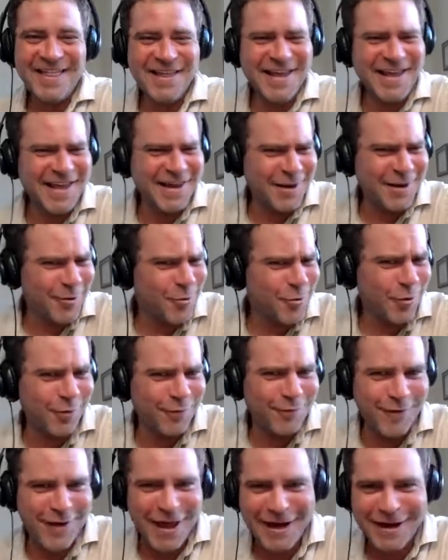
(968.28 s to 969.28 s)
think he had a
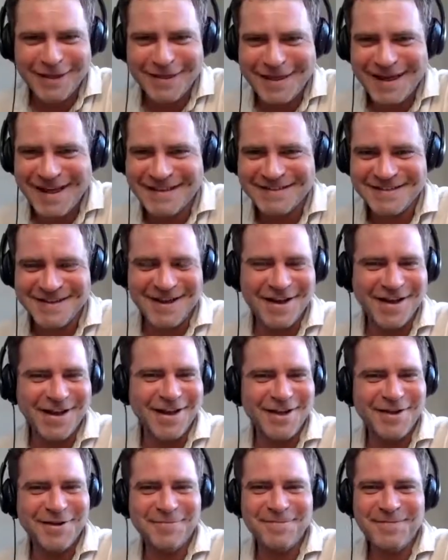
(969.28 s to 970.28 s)
Corvette at that
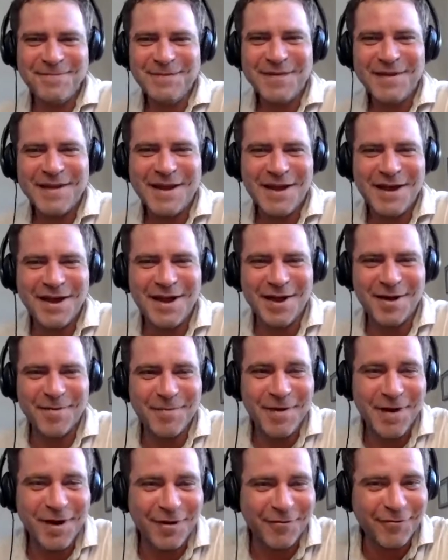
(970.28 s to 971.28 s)
time, yeah.
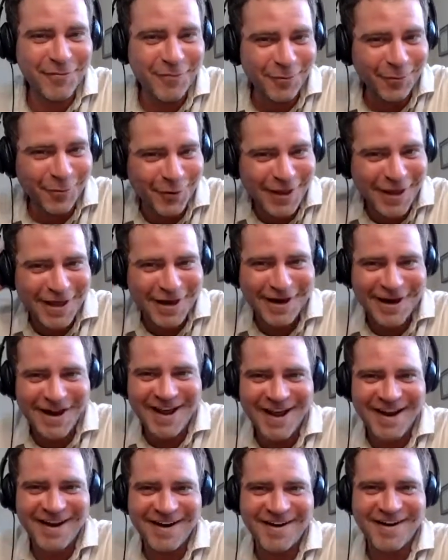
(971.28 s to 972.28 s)
um, a oh. full head of
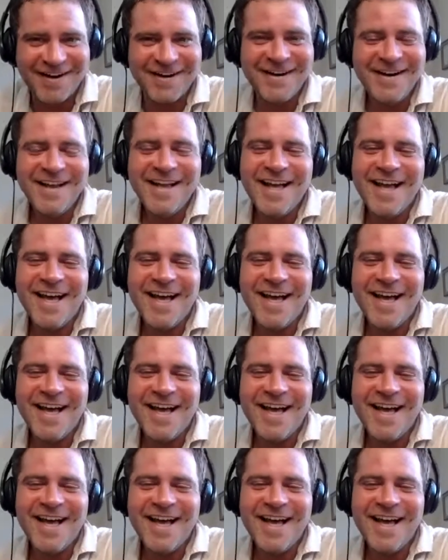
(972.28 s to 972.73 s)
hair.